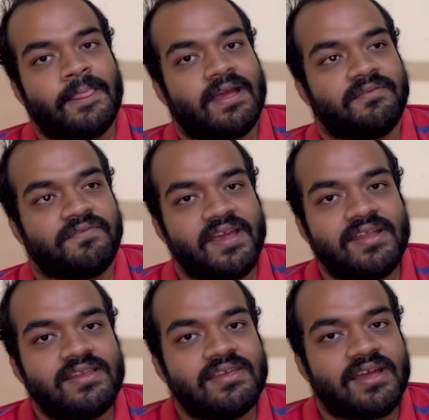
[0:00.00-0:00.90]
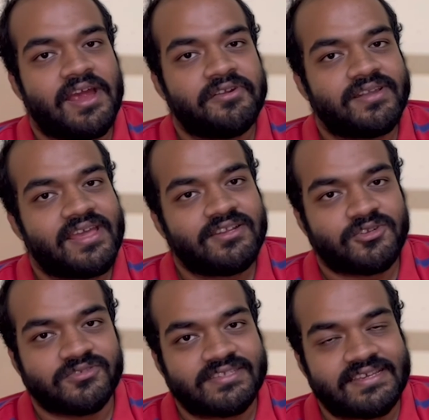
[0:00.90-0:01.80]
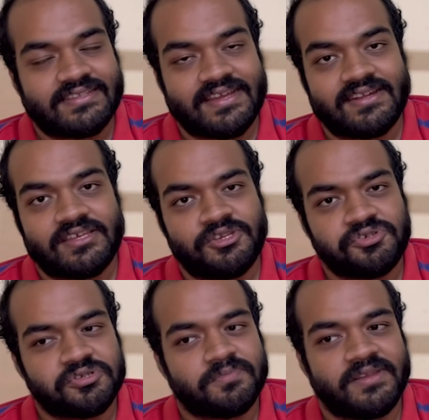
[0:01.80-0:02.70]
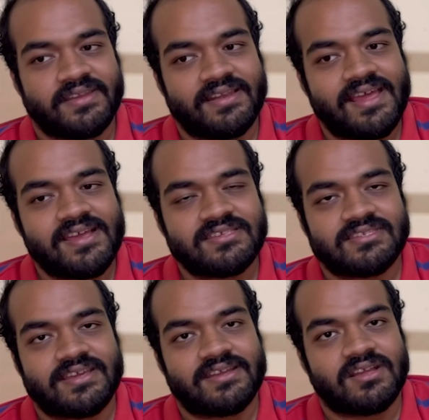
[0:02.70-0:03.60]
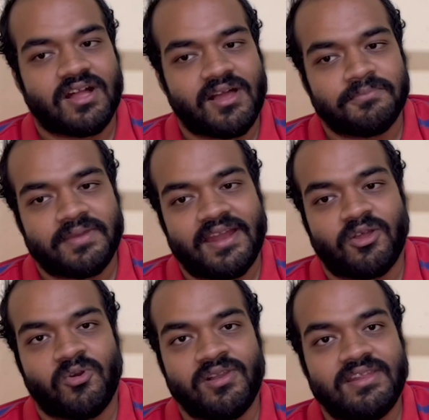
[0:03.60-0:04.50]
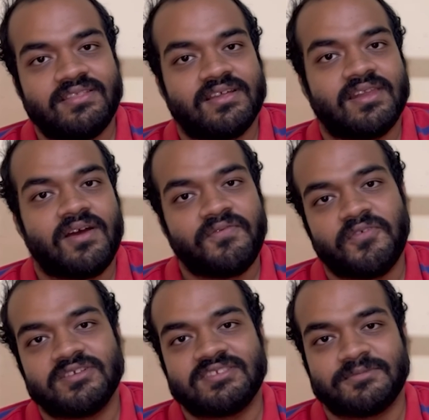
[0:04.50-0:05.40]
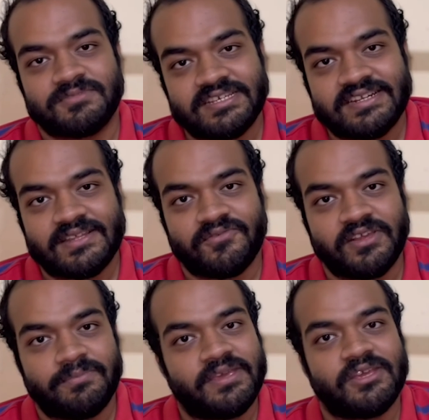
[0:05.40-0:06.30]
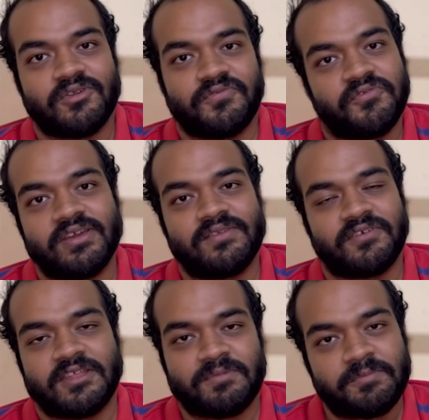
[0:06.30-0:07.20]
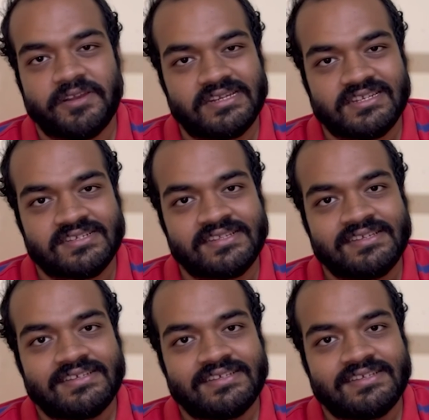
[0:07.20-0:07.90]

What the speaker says: And finally, I would like to say that you should be relaxed and calm, and only the love for subject will be your fuel for the preparation.